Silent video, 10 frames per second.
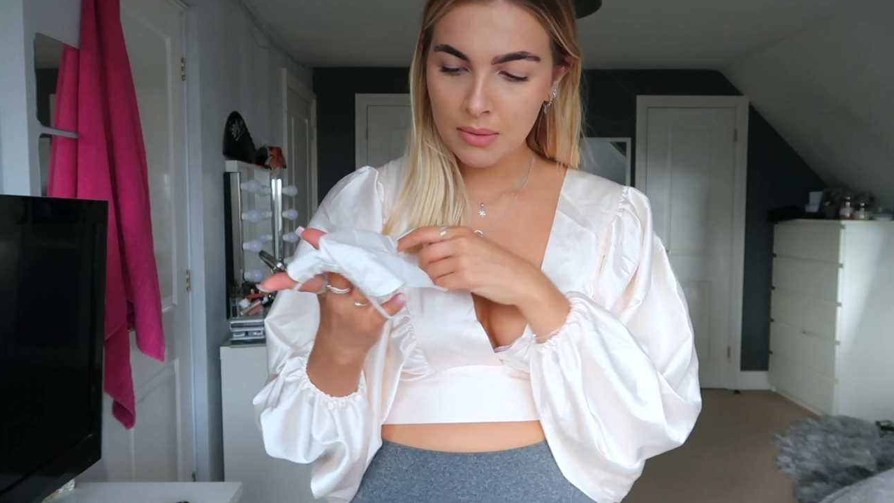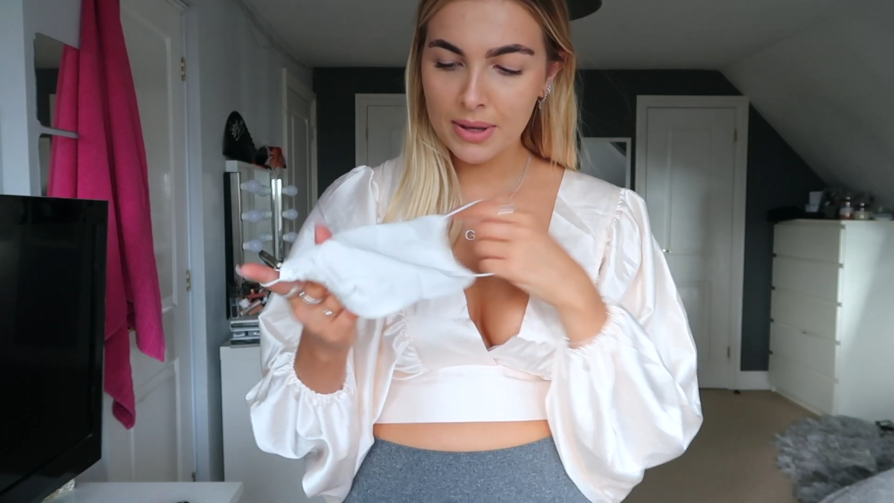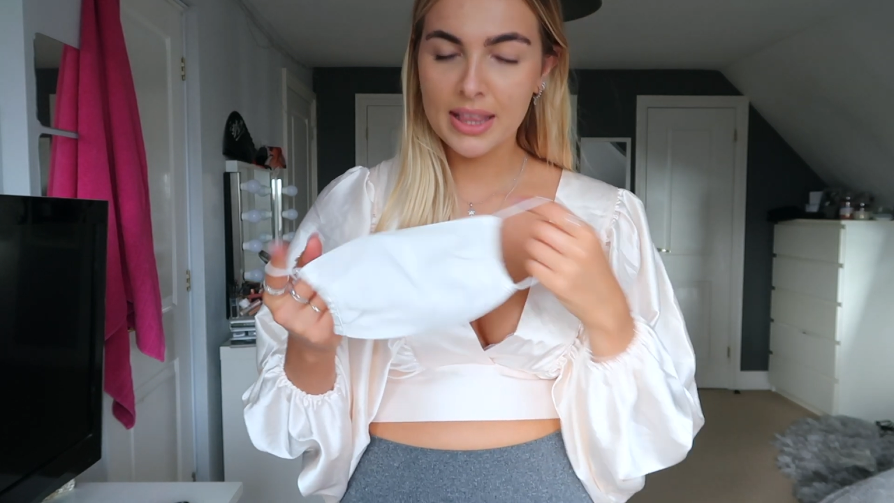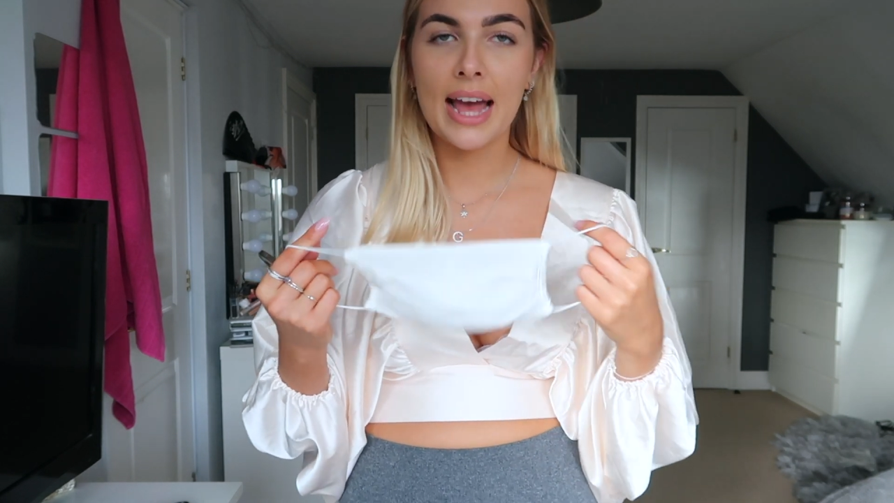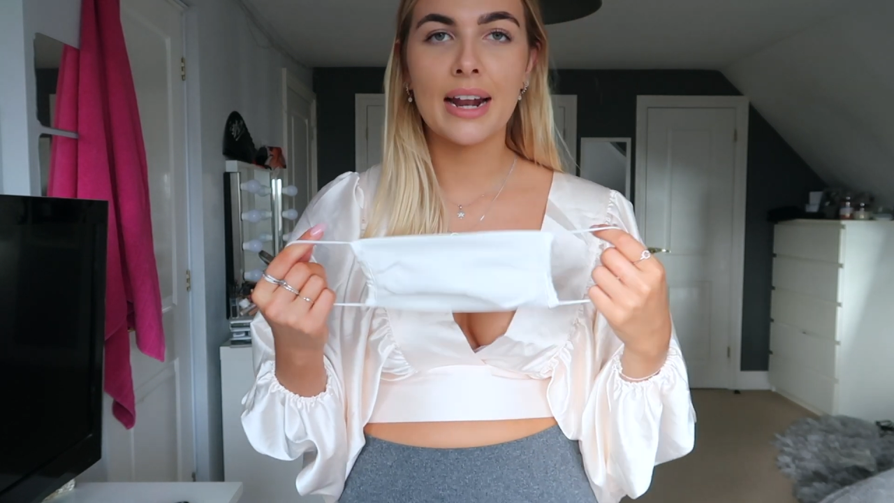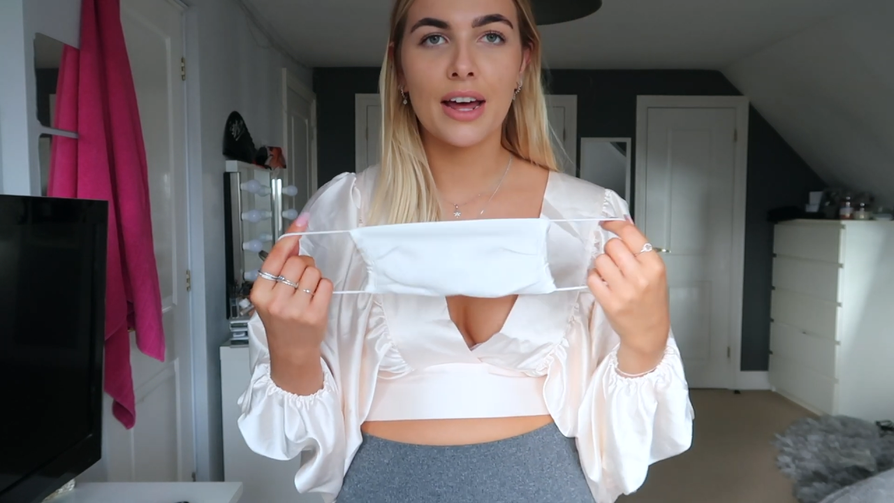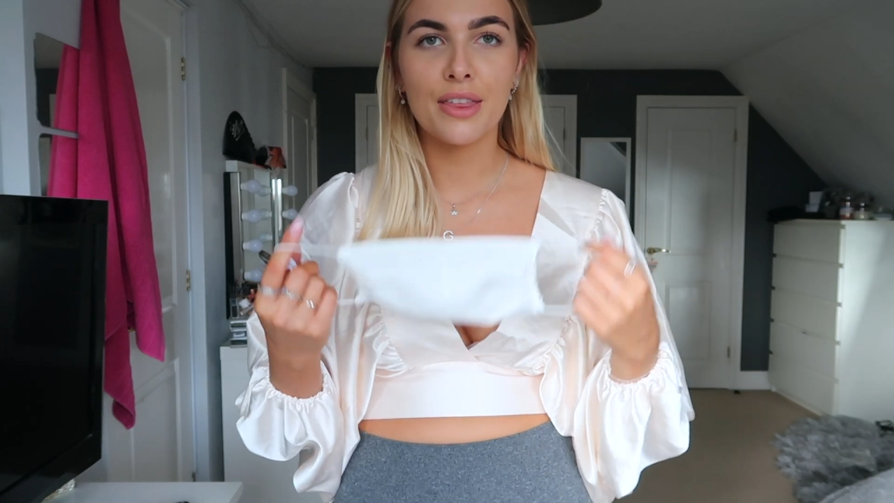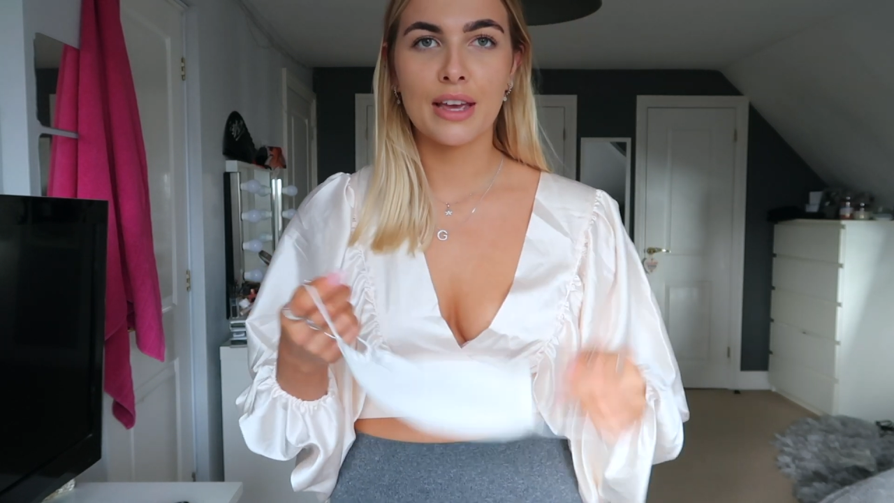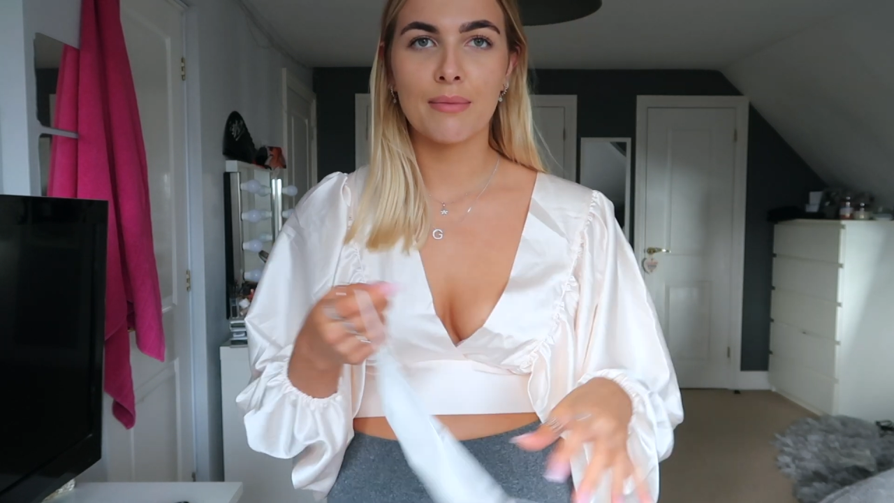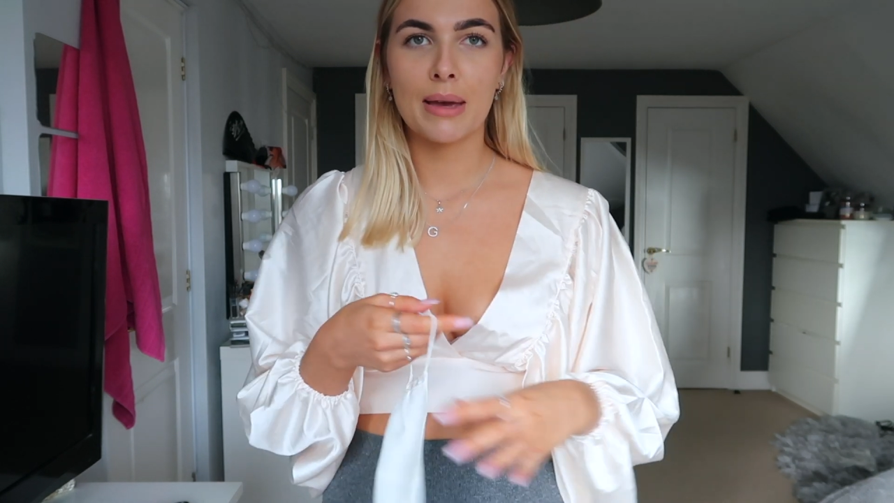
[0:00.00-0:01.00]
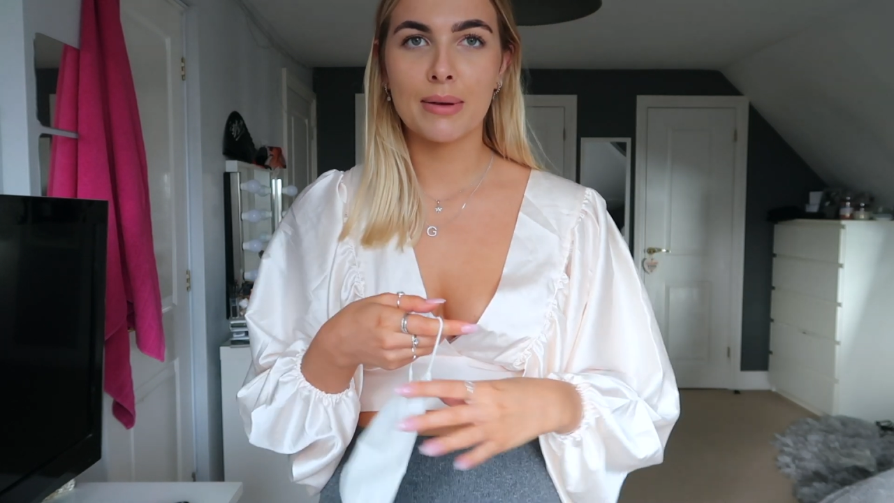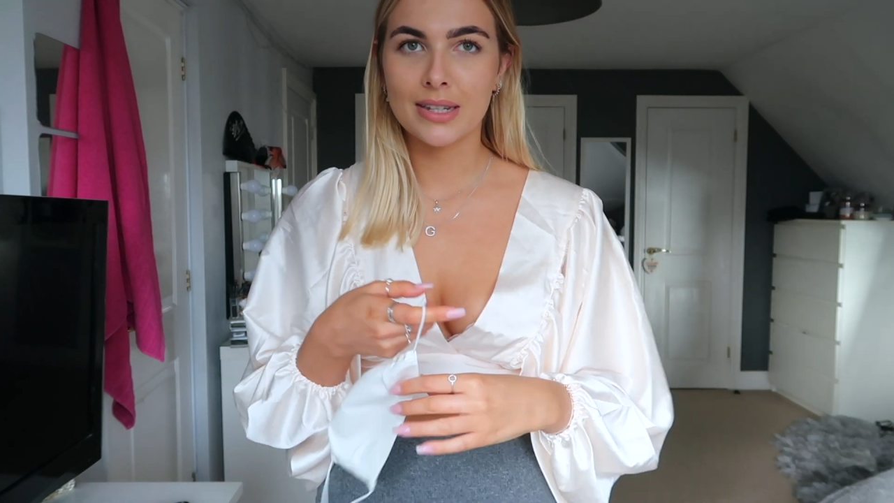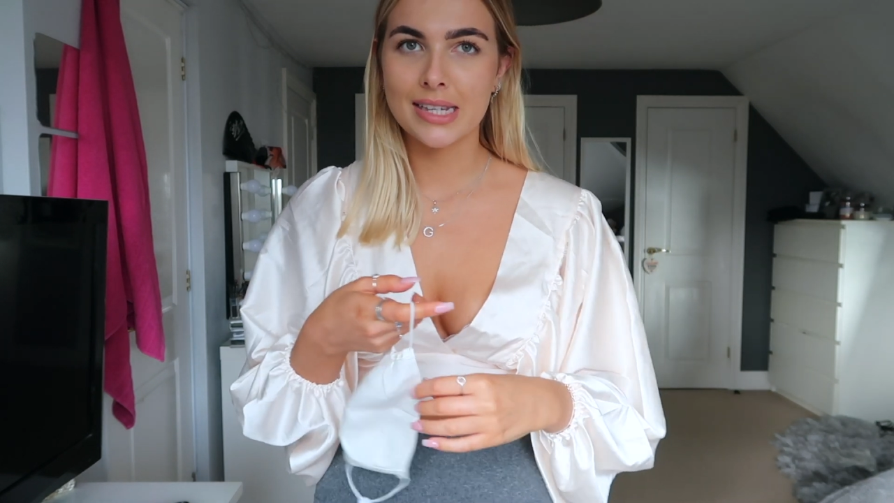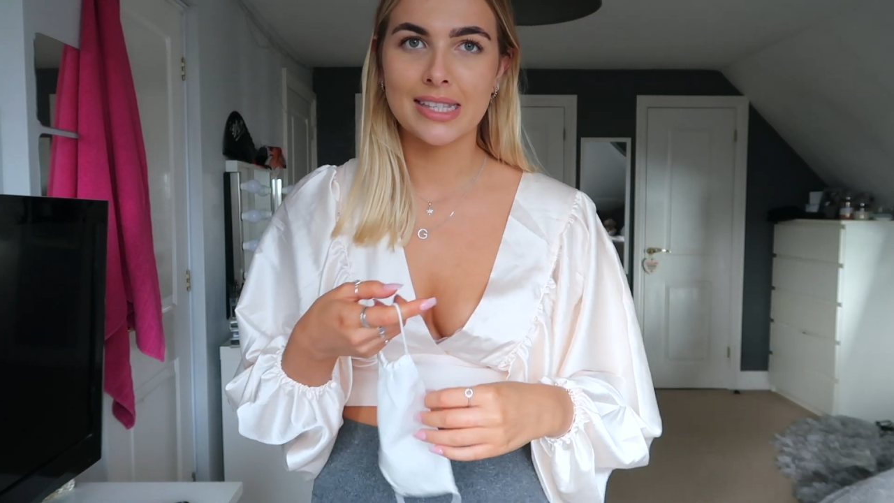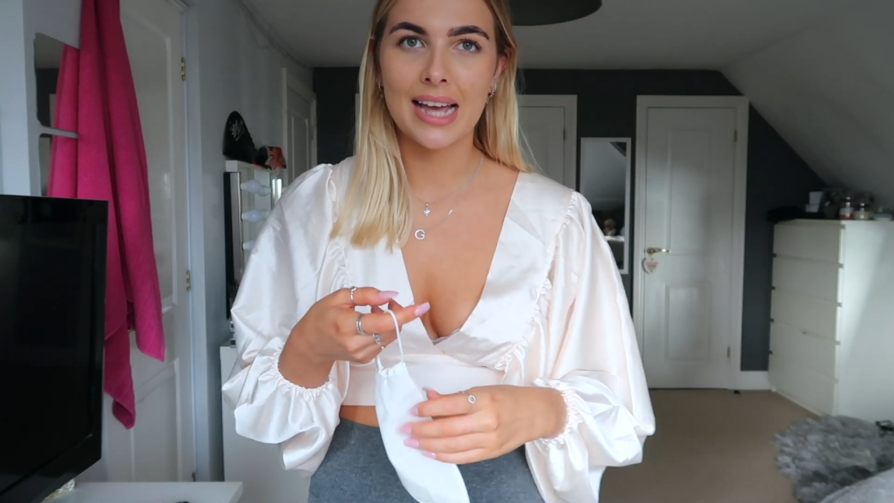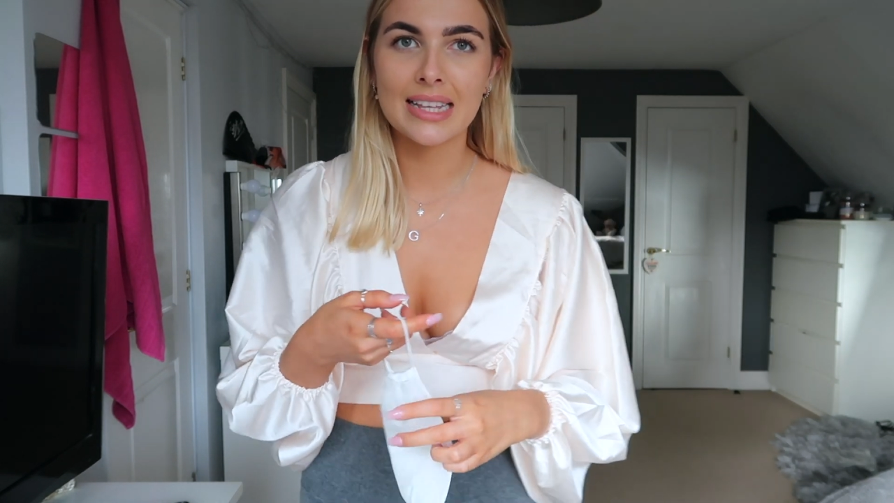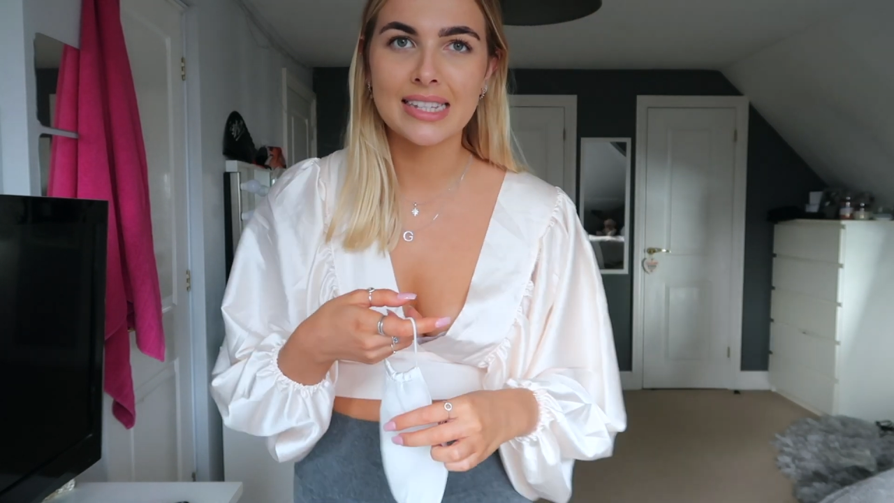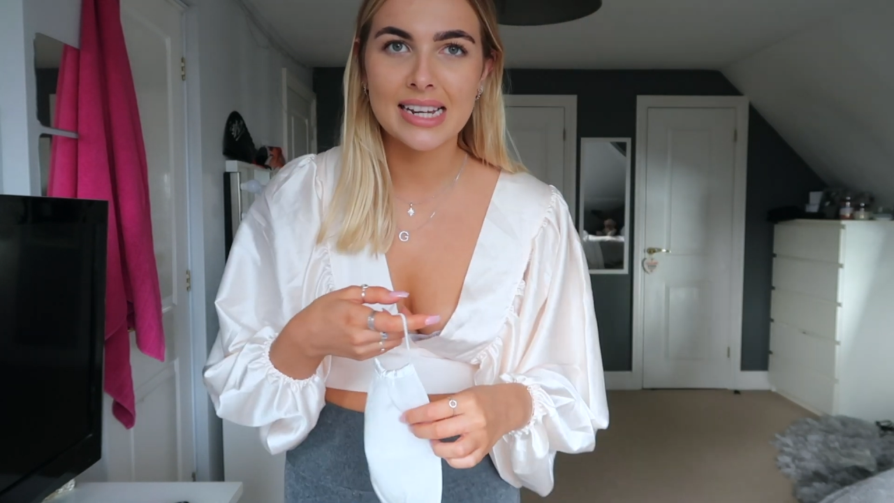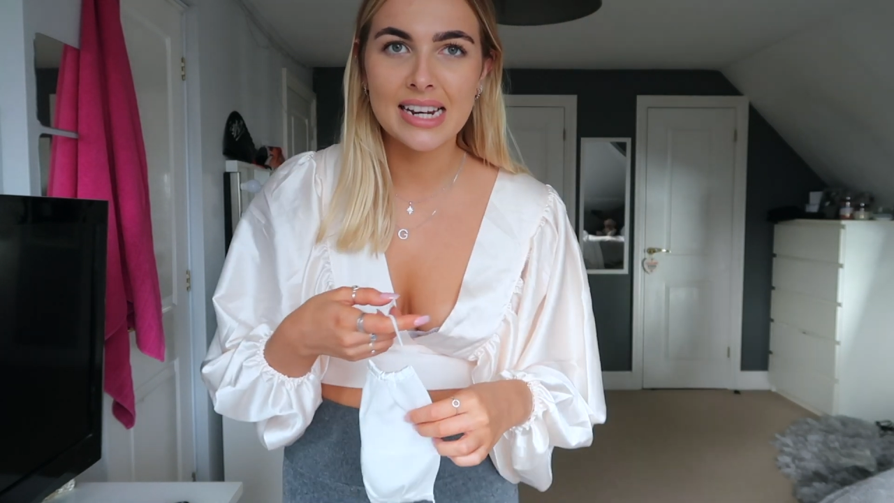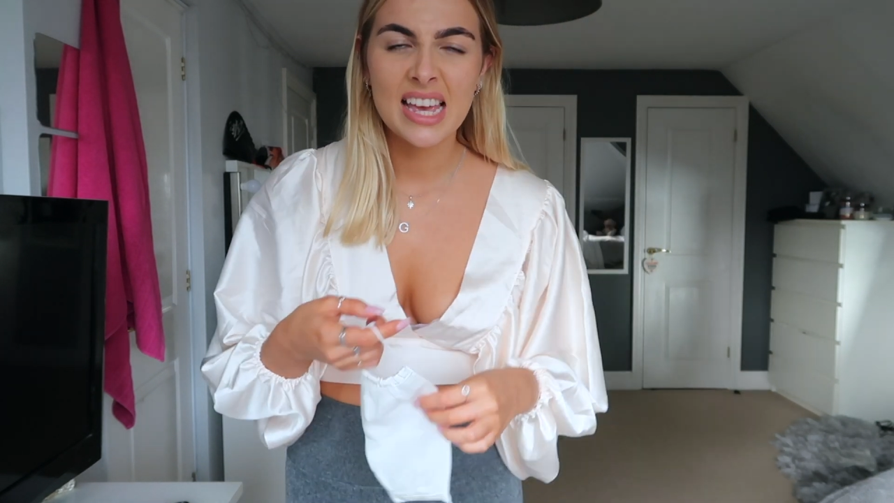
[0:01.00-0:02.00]
But then I think maybe because it's
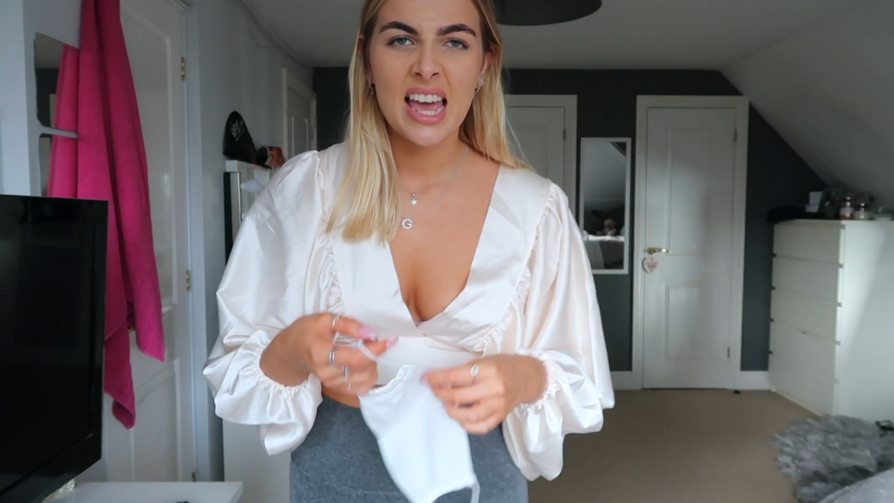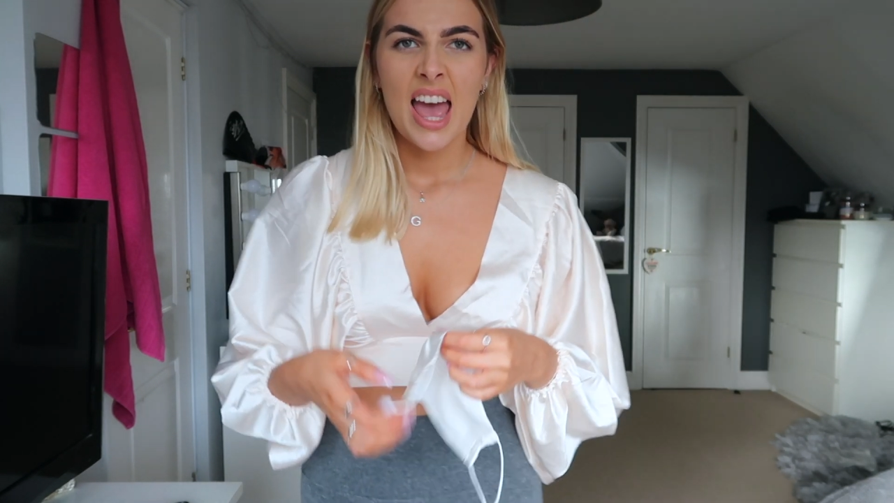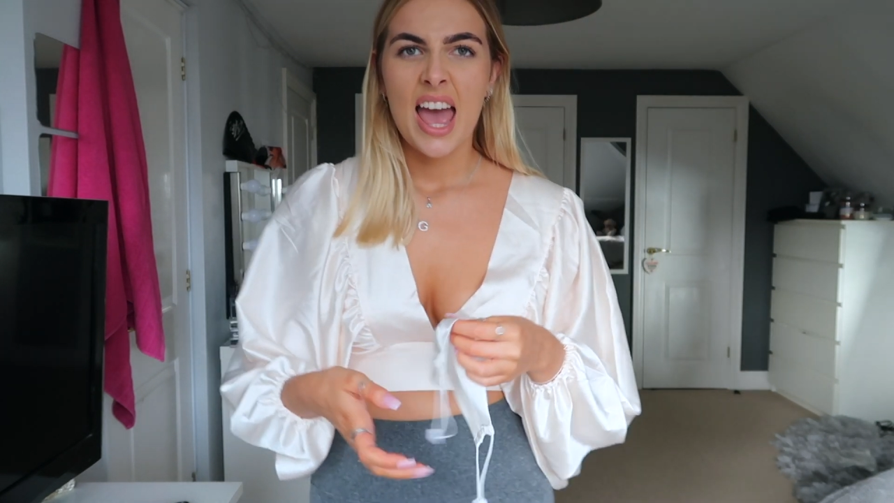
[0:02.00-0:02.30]
satin,